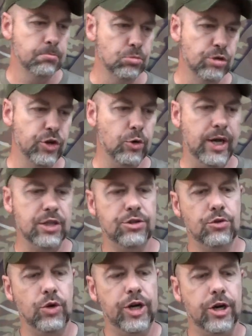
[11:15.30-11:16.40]
Moving around to
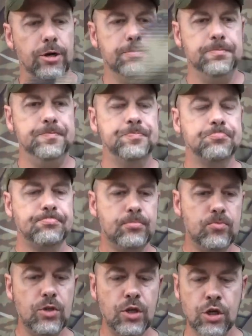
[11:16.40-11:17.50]
the rear,
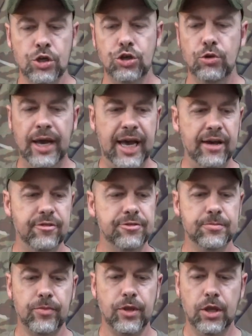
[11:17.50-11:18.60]
you
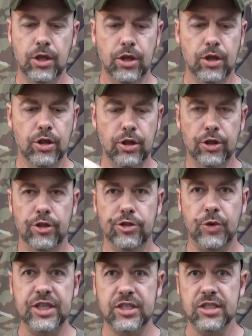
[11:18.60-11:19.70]
have
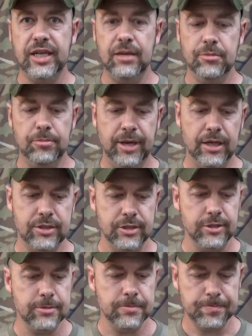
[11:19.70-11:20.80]
3 sustainment
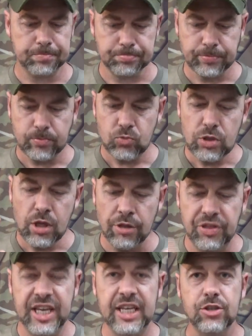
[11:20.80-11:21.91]
pouches.
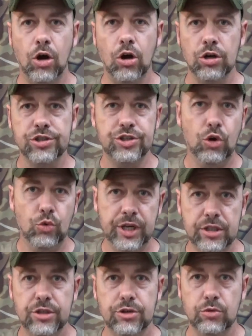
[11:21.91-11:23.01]
These are sewn
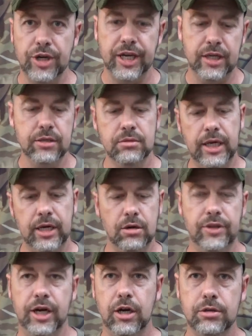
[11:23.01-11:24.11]
into the rig. They are
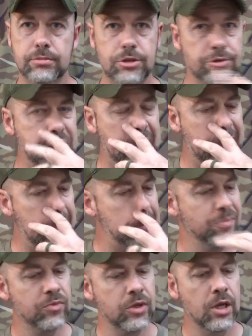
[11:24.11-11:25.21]
there to stay.
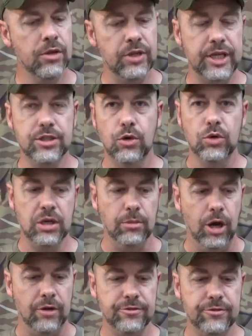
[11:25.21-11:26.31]
These don't come
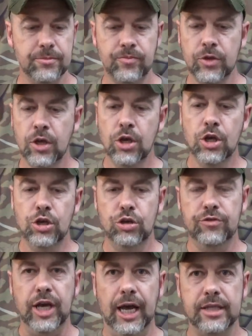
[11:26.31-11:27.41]
off.
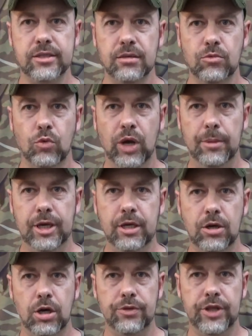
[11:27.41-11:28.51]
You've got some webbing
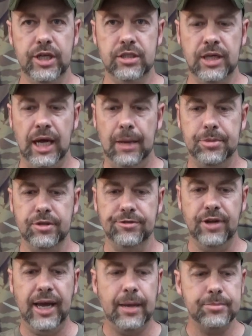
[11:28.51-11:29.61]
on the top of the
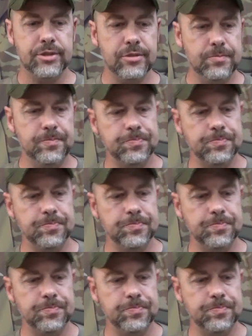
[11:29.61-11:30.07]
flaps,